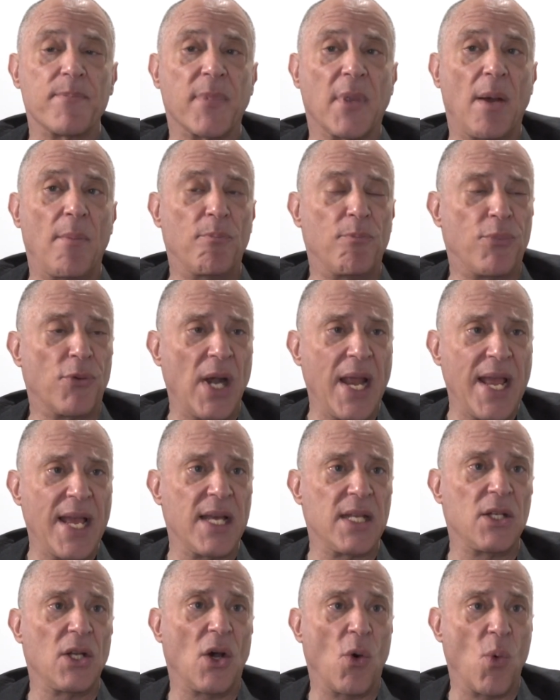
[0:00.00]
brand
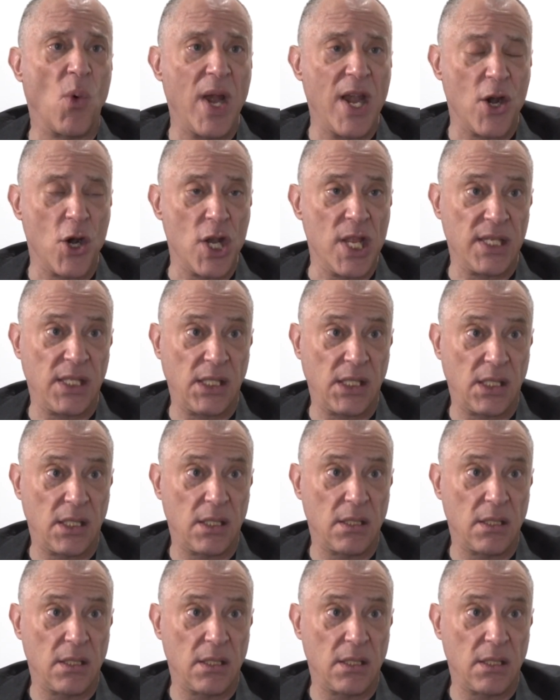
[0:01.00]
awareness